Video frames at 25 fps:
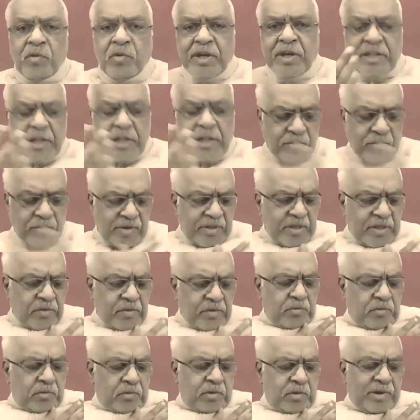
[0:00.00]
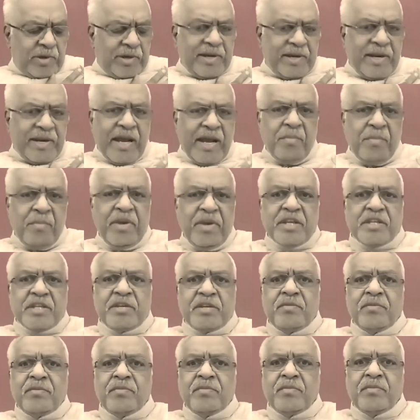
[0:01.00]
Look at that one, the whole damage.
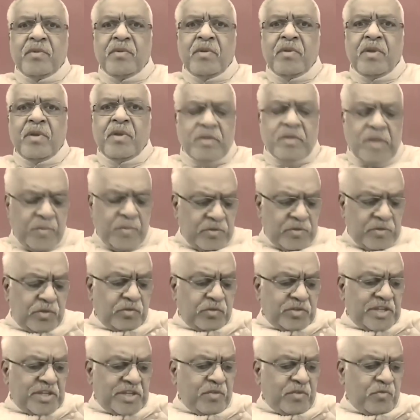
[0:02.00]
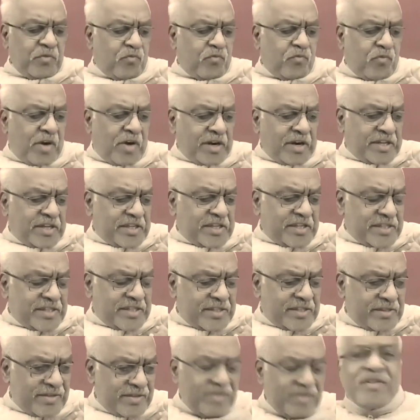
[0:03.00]
I was losing one
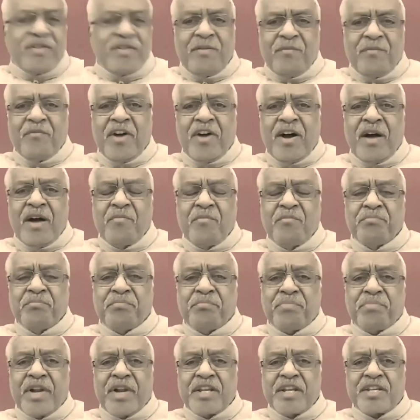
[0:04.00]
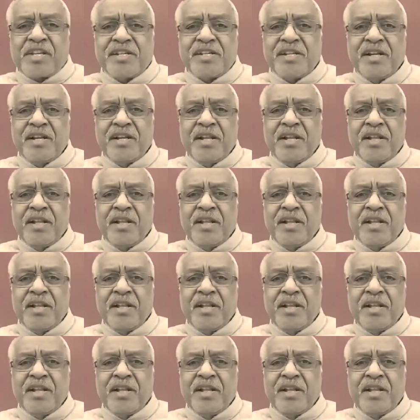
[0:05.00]
breast.